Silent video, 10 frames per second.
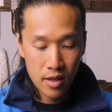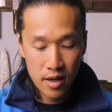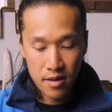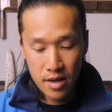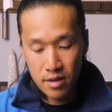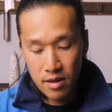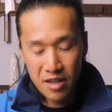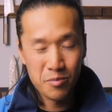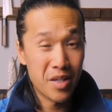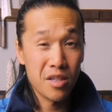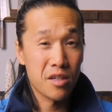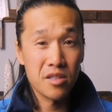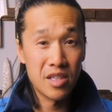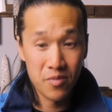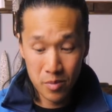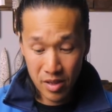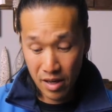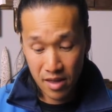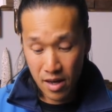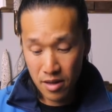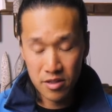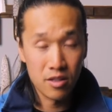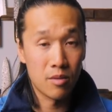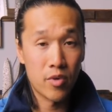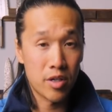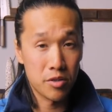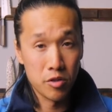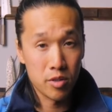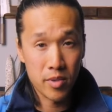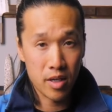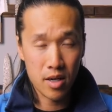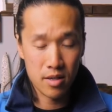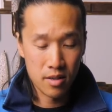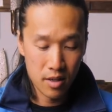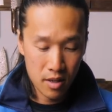And then I basically just leave them like that until I'm ready to use them again.